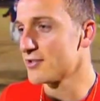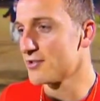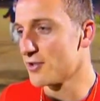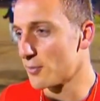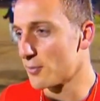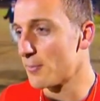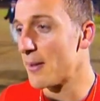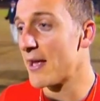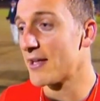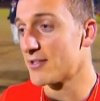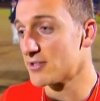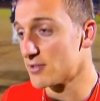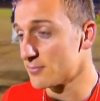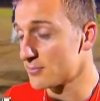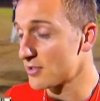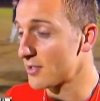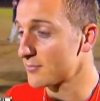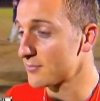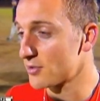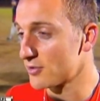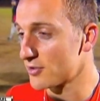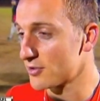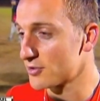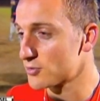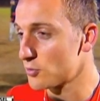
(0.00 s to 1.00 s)
does look bad
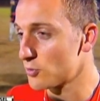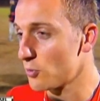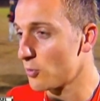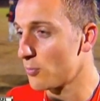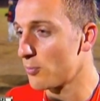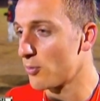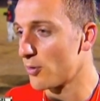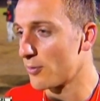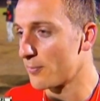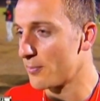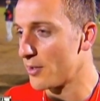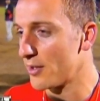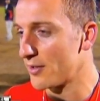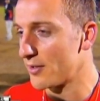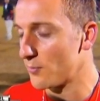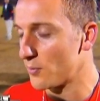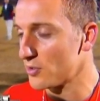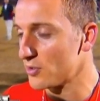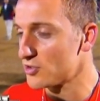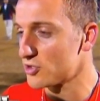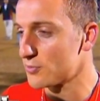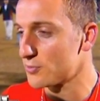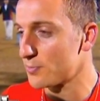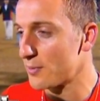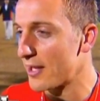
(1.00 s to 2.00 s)
sometimes on the scoreboard, but
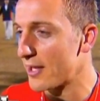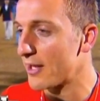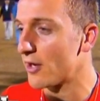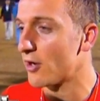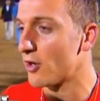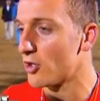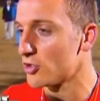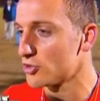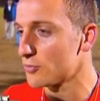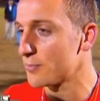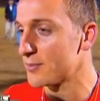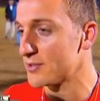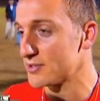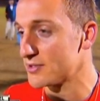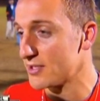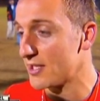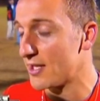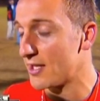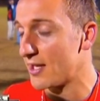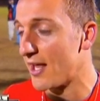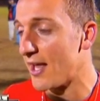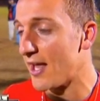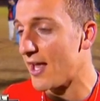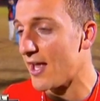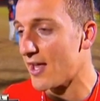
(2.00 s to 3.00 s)
we're just playing
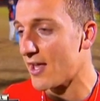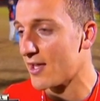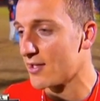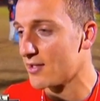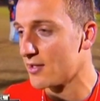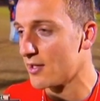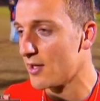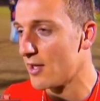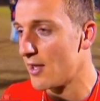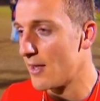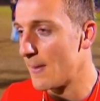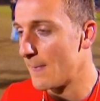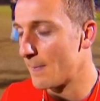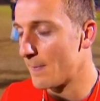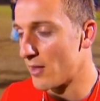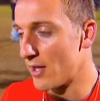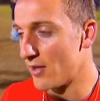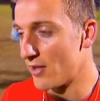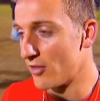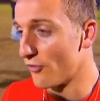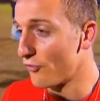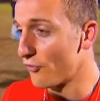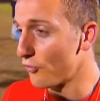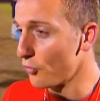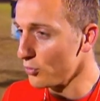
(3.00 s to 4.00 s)
100%. And
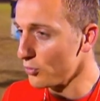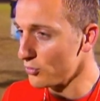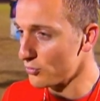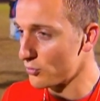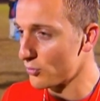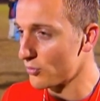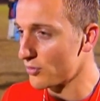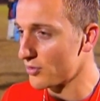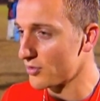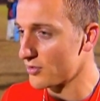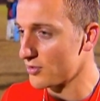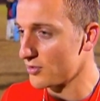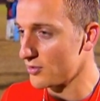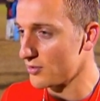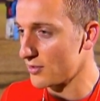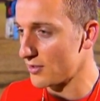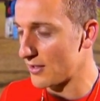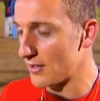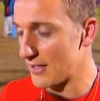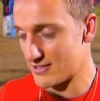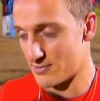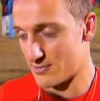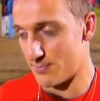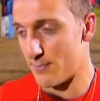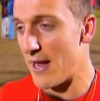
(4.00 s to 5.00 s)
in the fourth quarter,
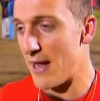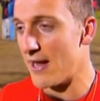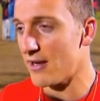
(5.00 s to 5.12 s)
it's